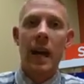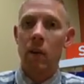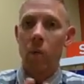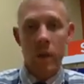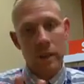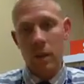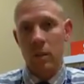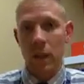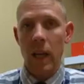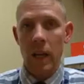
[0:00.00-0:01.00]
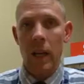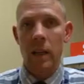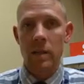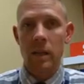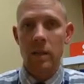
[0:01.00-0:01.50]
I don't want to deal with the
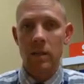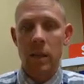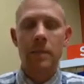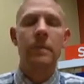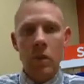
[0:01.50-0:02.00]
headache, essentially.